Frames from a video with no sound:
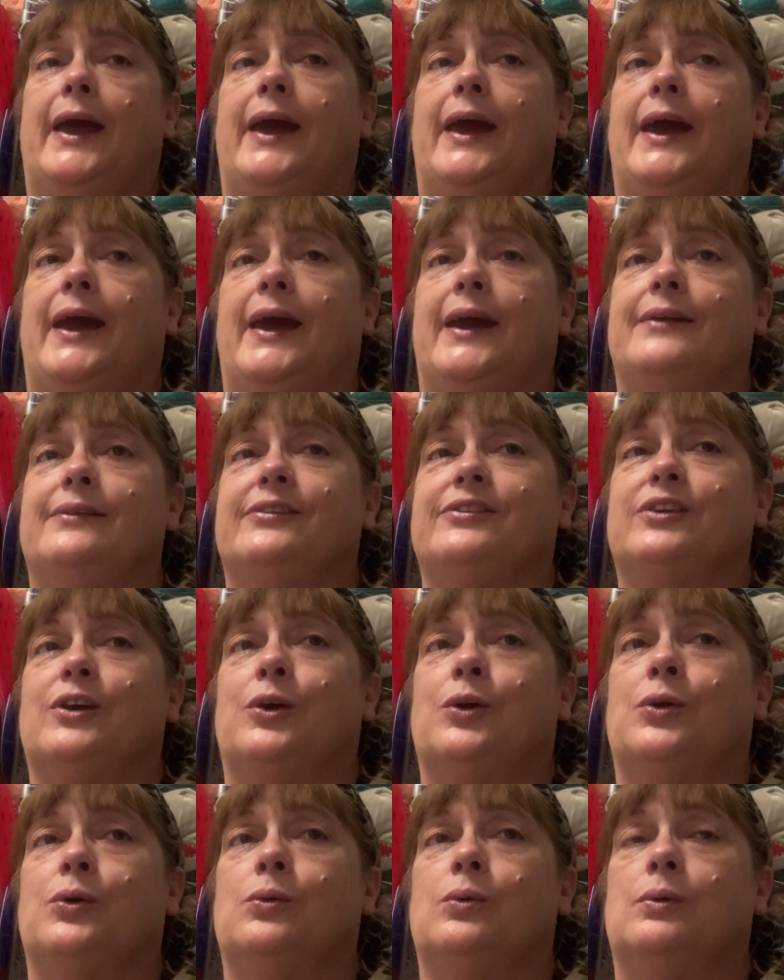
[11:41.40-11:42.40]
And
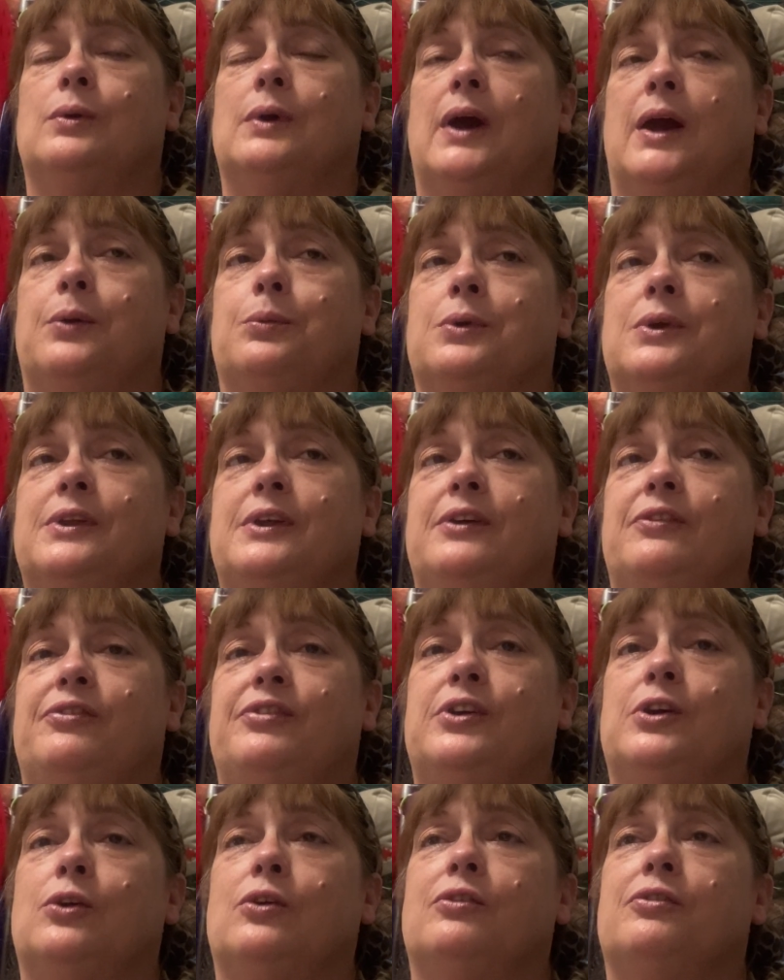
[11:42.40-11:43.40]
so I really
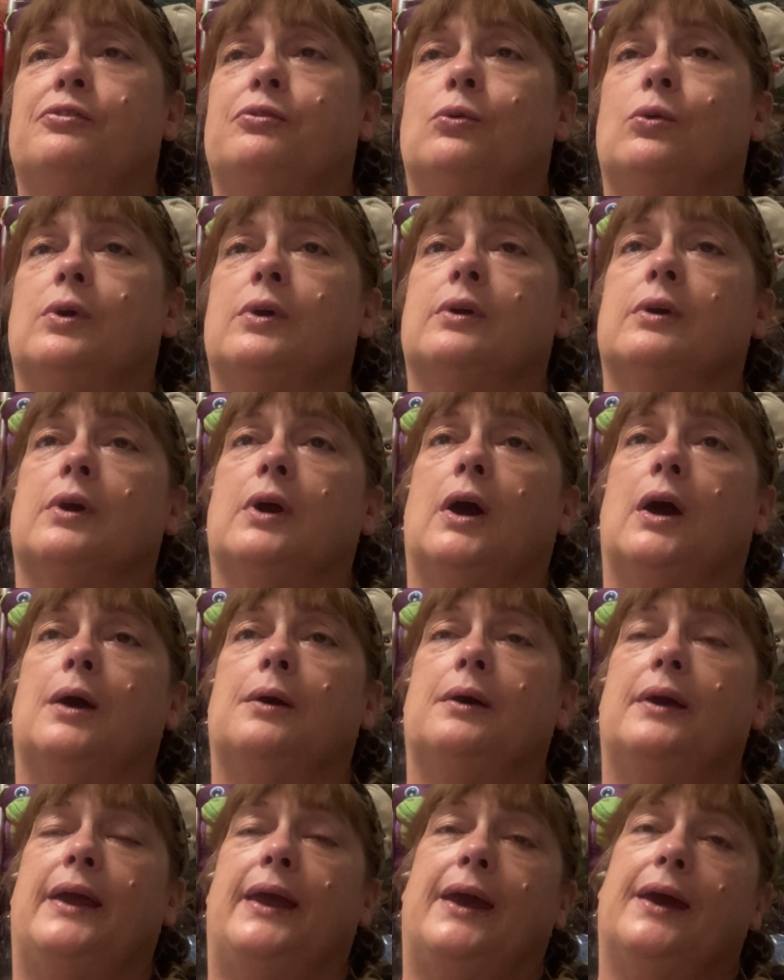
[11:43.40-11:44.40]
feel for
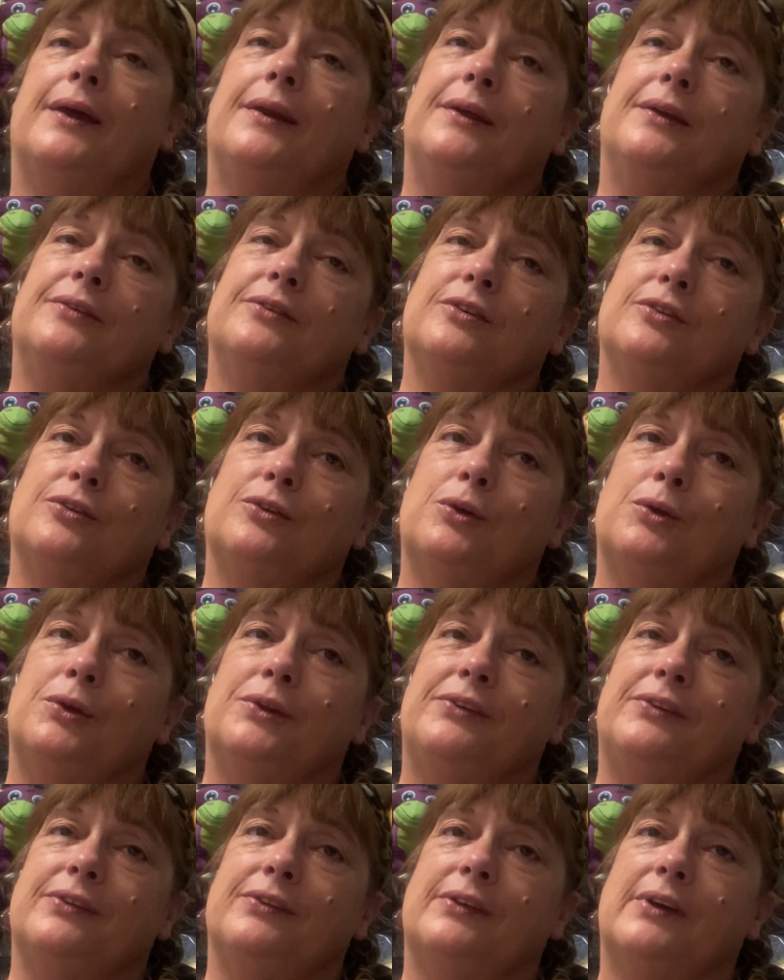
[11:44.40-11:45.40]
Ann at Delola
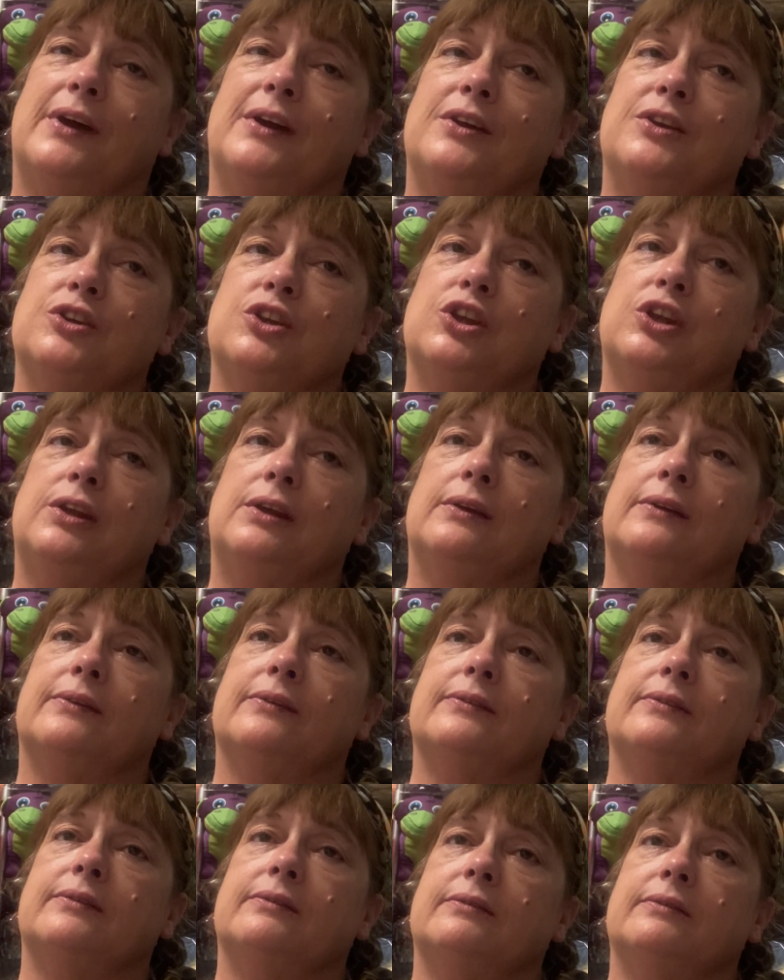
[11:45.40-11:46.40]
Design. She
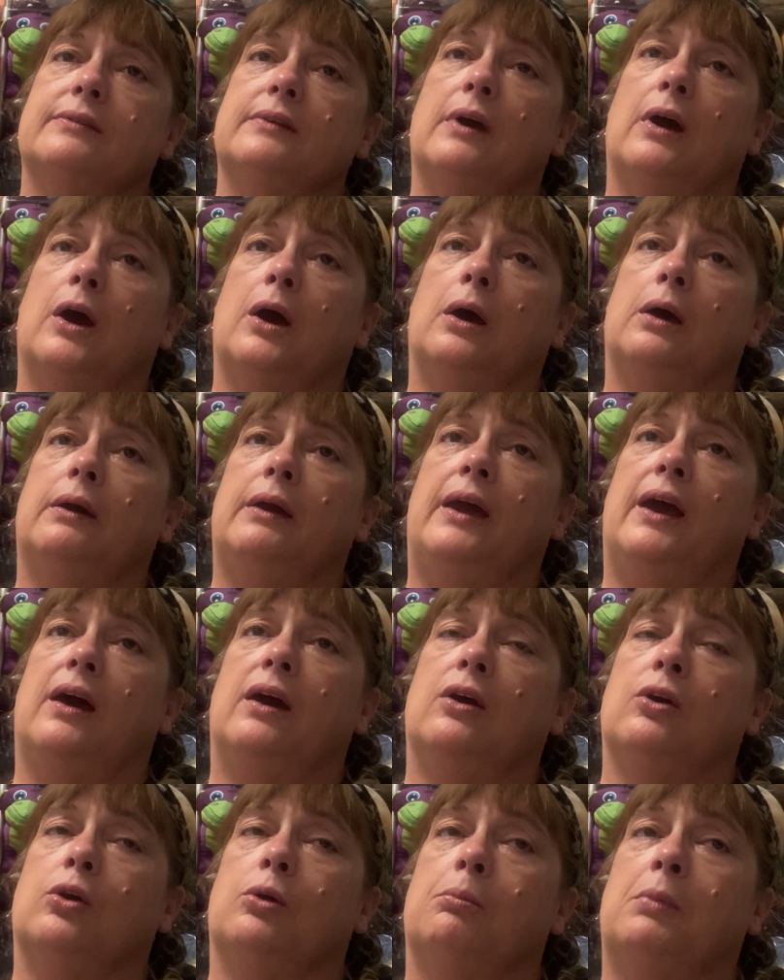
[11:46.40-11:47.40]
is,
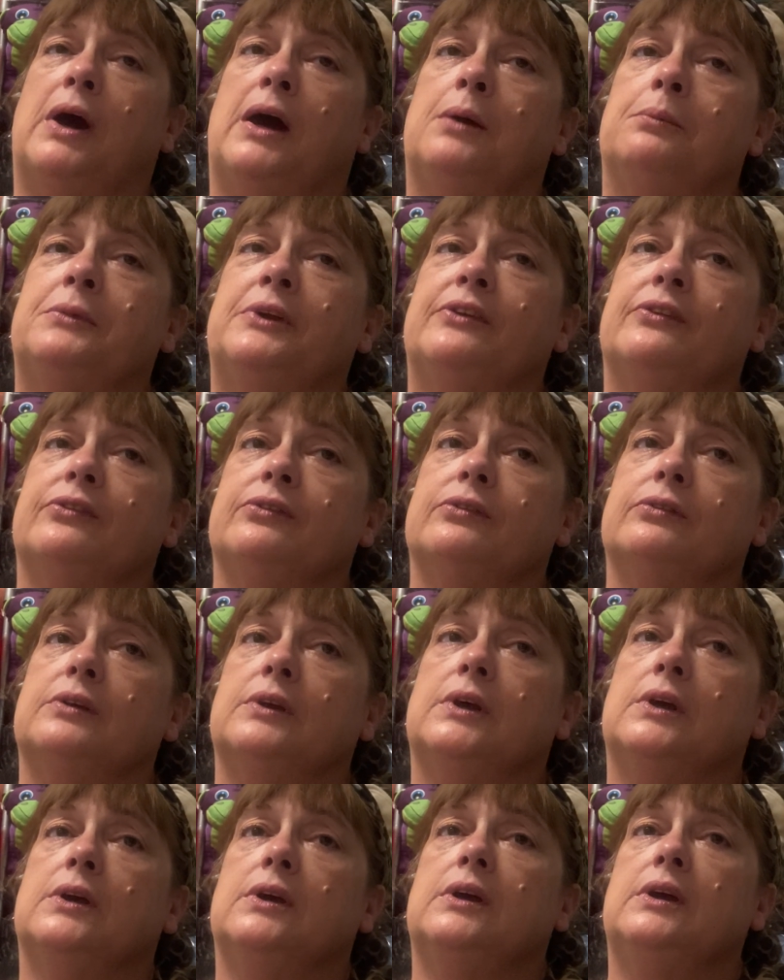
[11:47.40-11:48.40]
her mom is
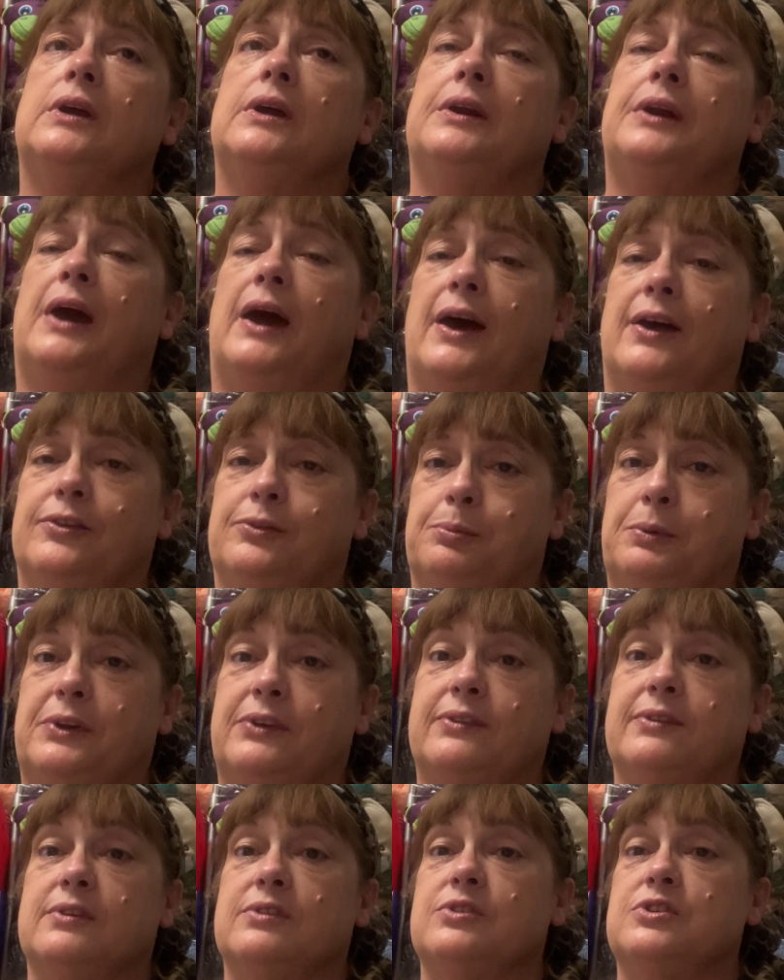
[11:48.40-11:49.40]
in
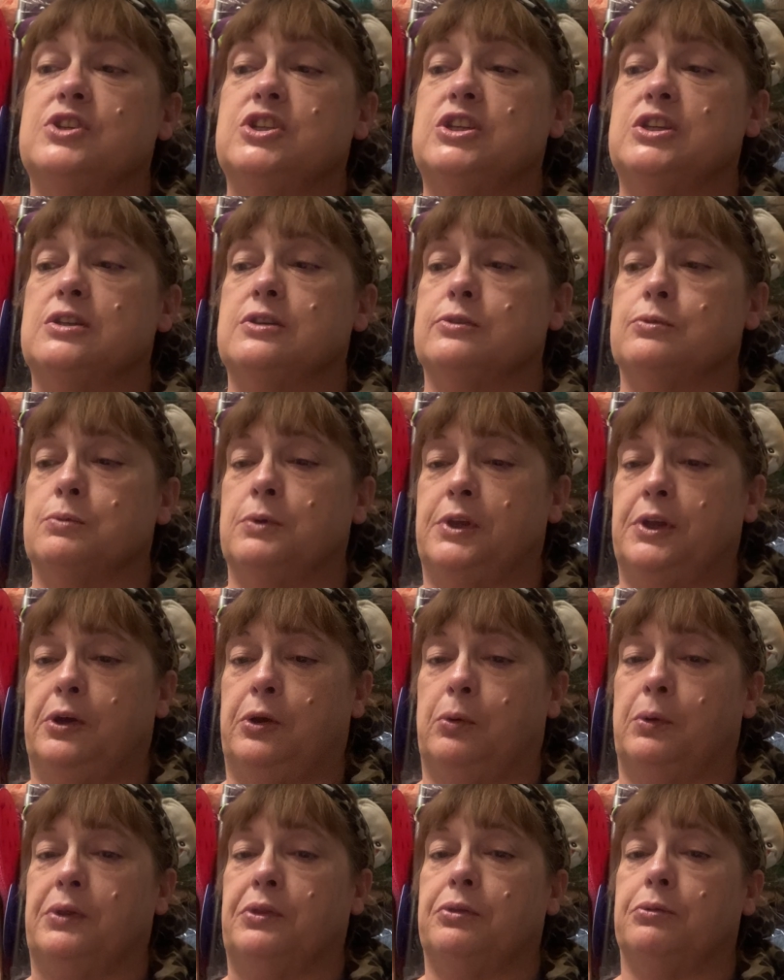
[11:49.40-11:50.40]
hospice, and she is really
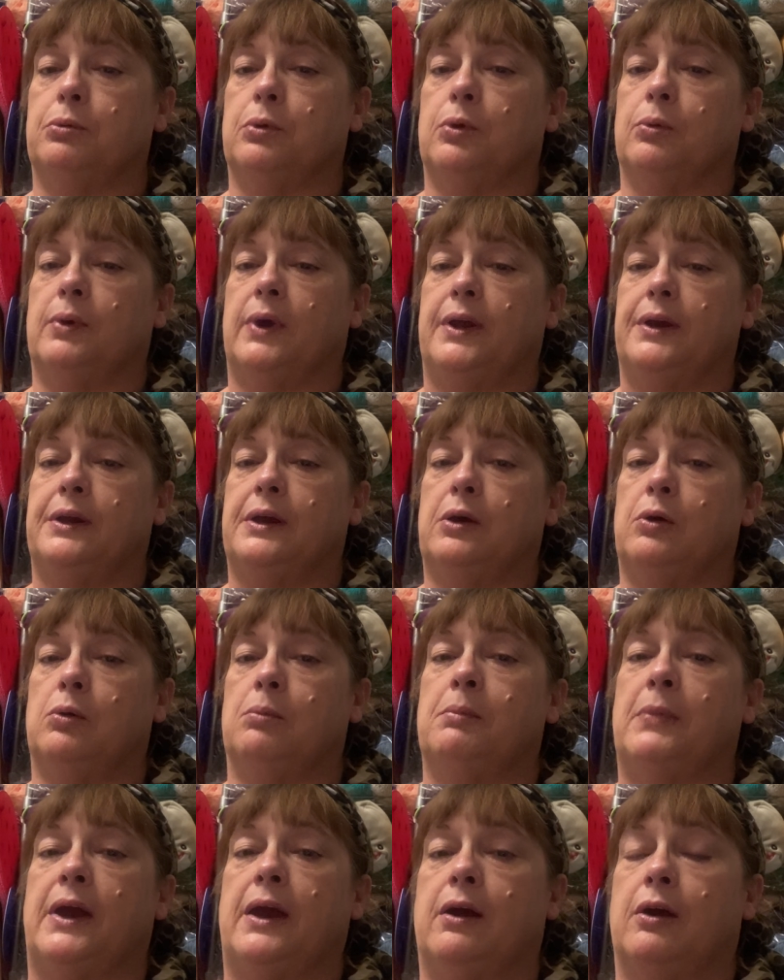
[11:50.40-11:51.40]
going through it right now. And
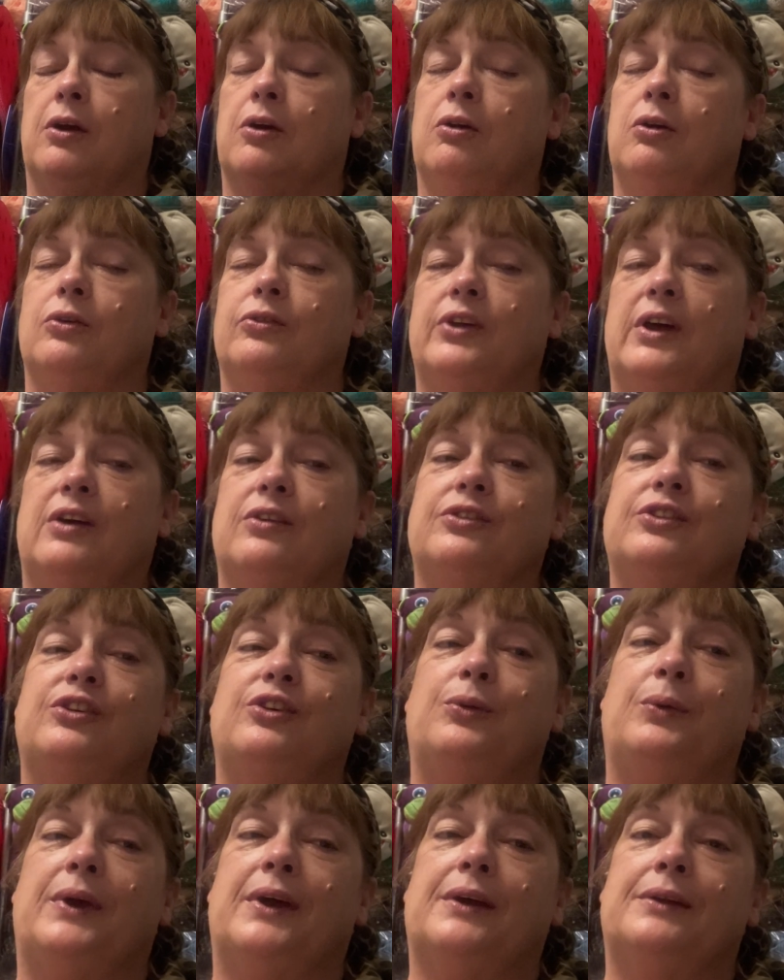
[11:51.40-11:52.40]
my heart goes out to
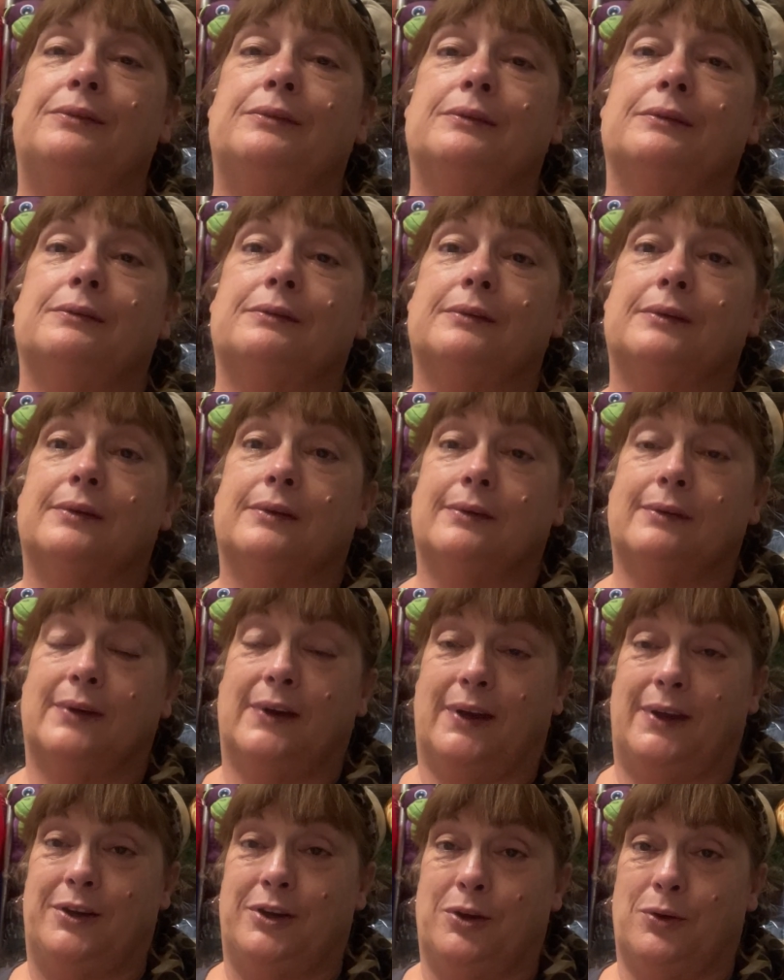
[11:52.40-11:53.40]
you, Ann.
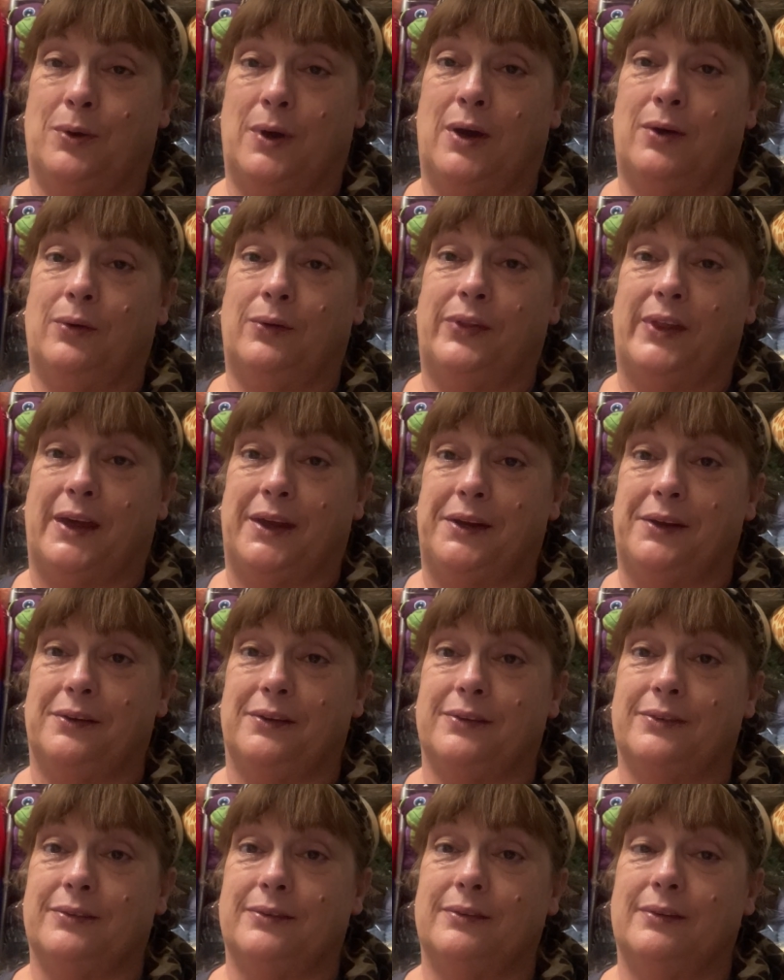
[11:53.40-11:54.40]
I know how that
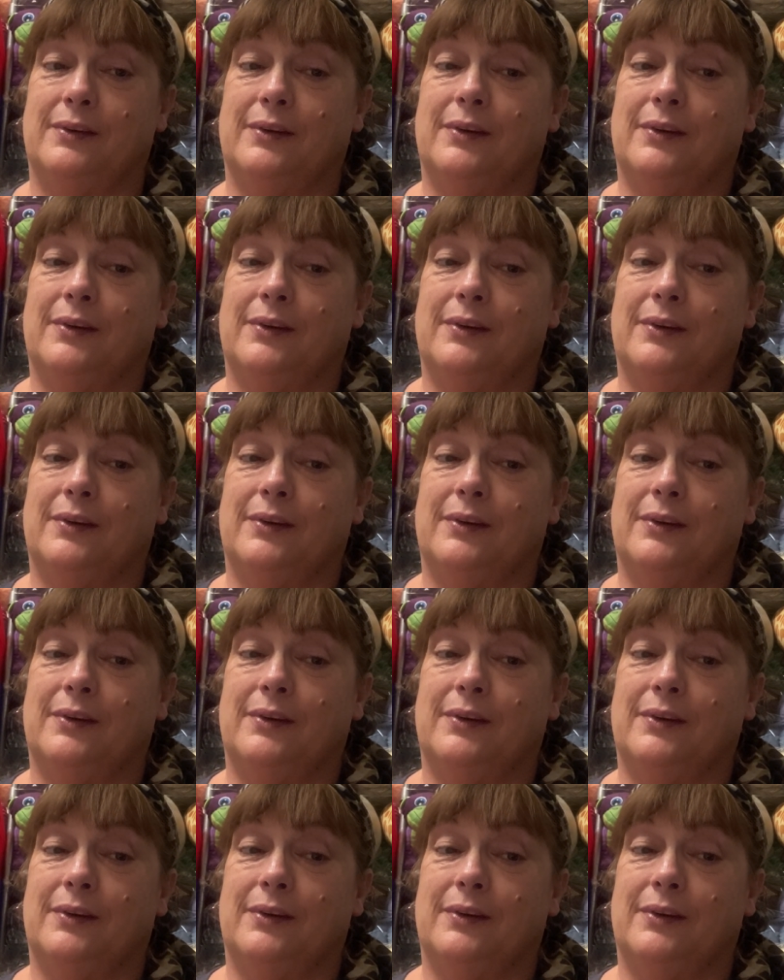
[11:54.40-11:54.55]
is